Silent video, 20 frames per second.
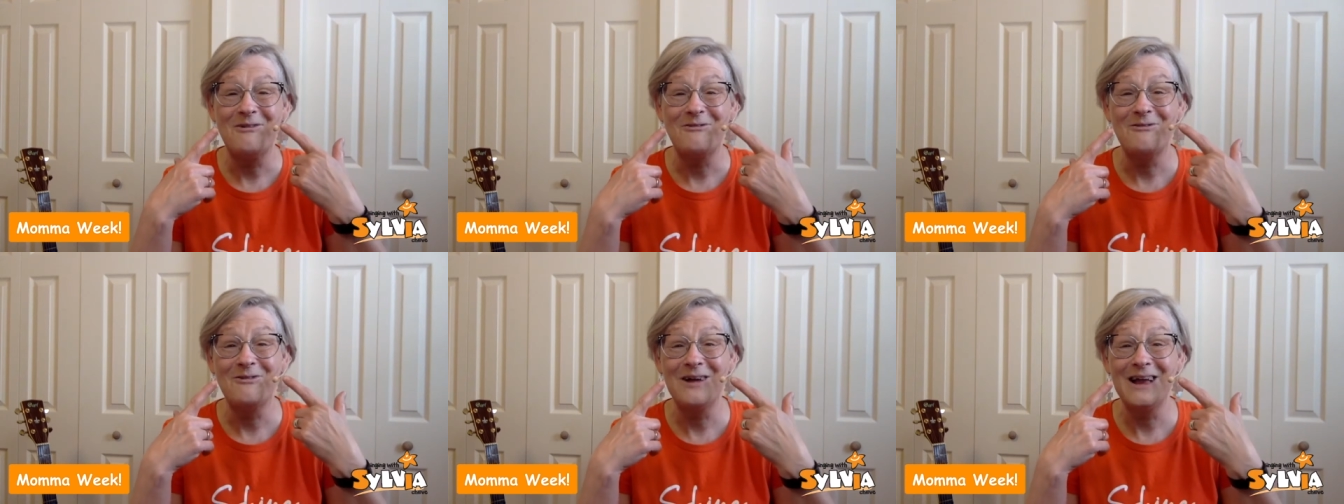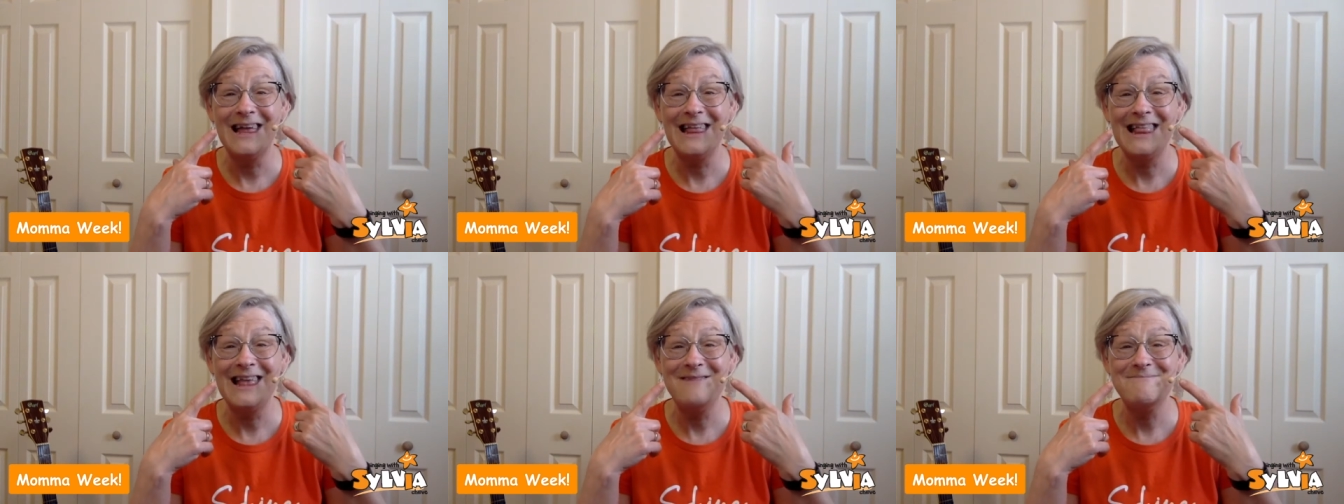
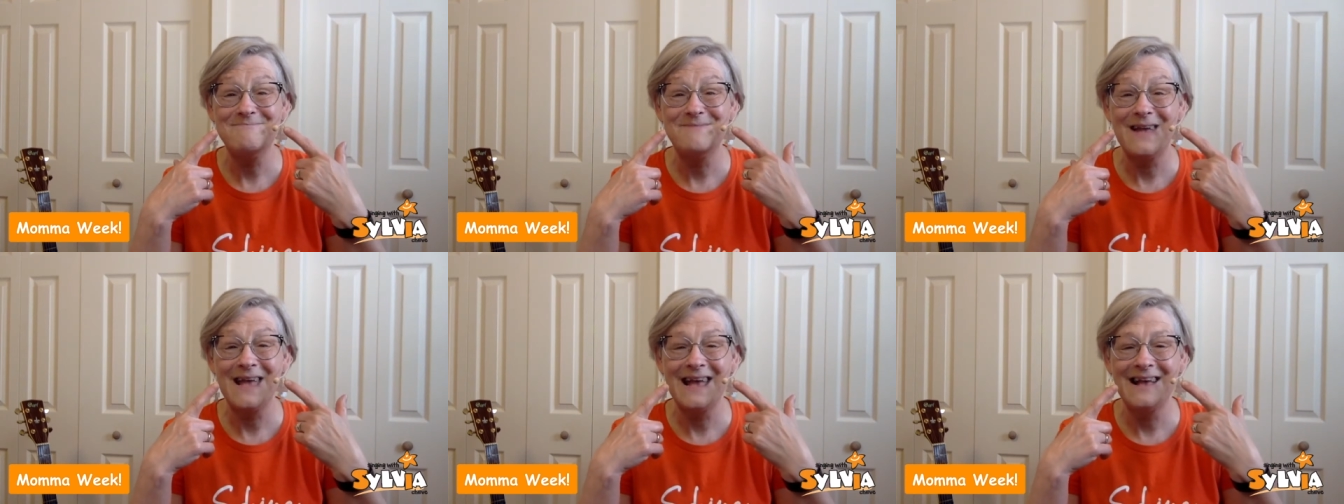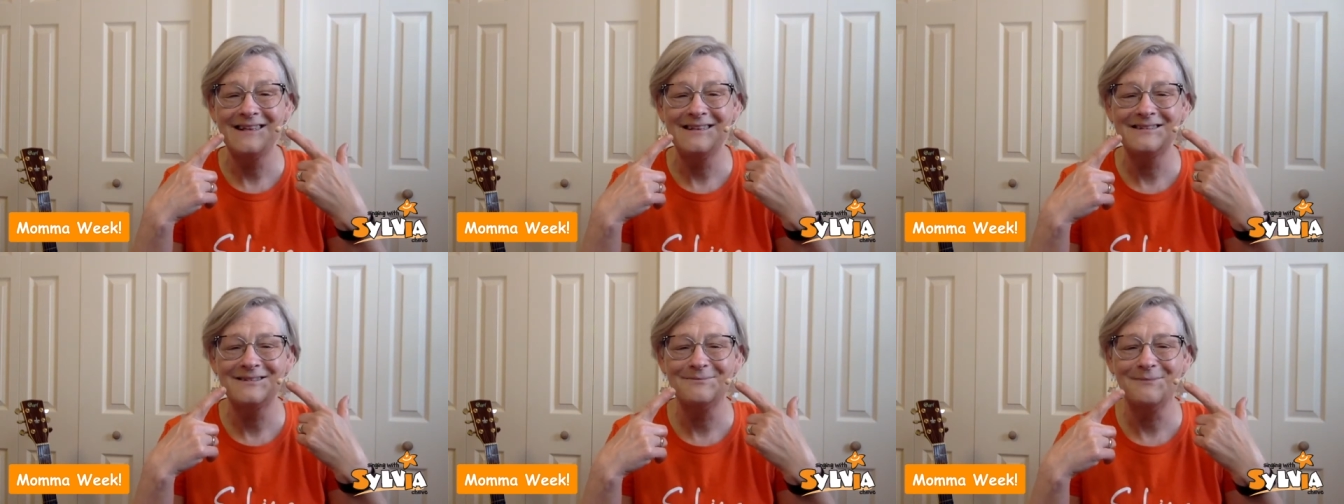really
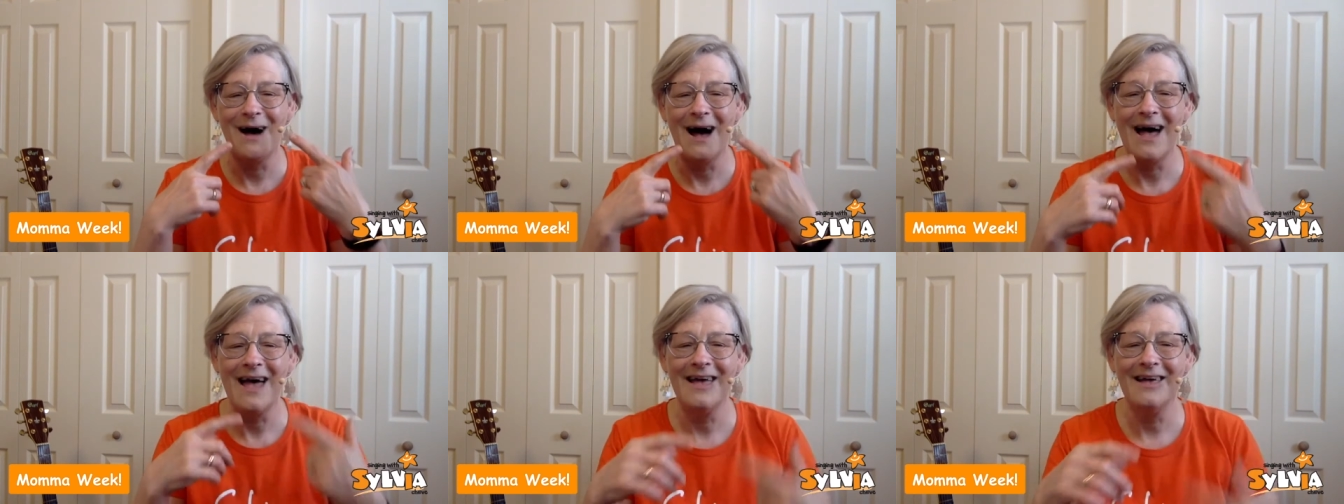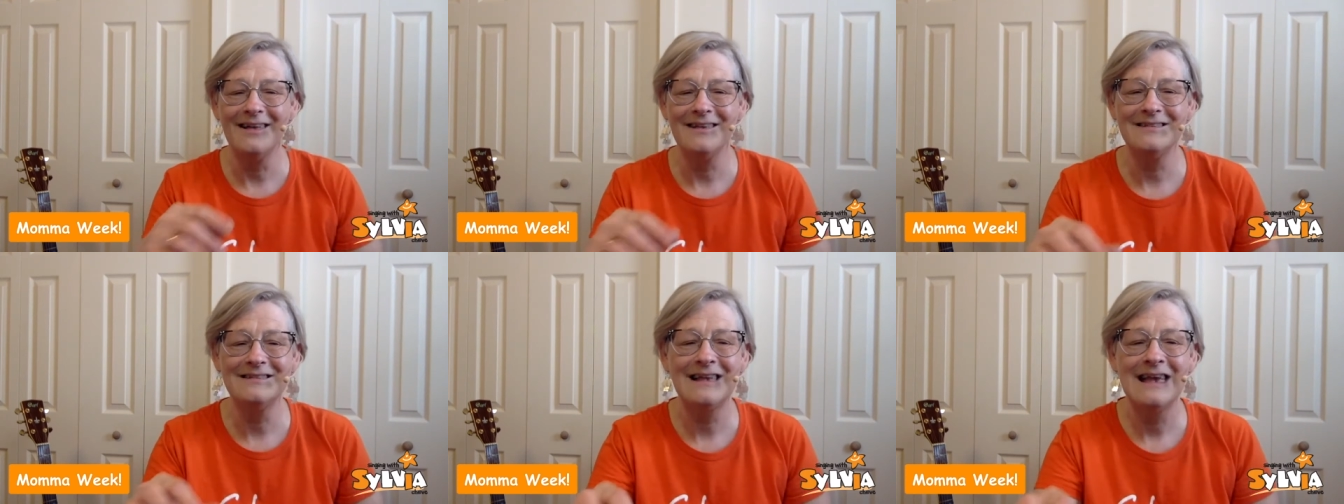big
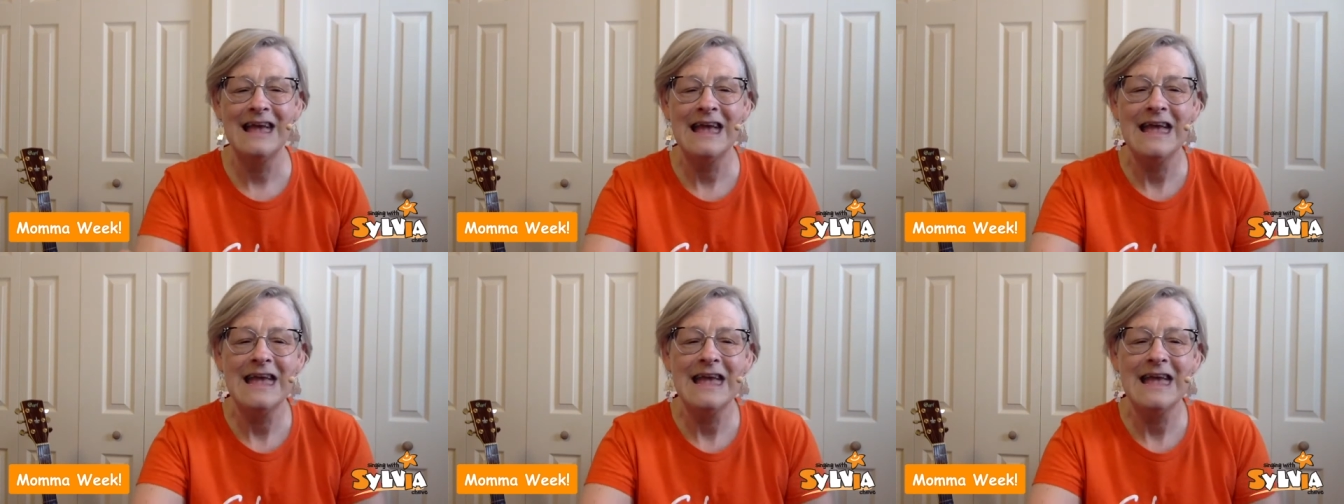smiles.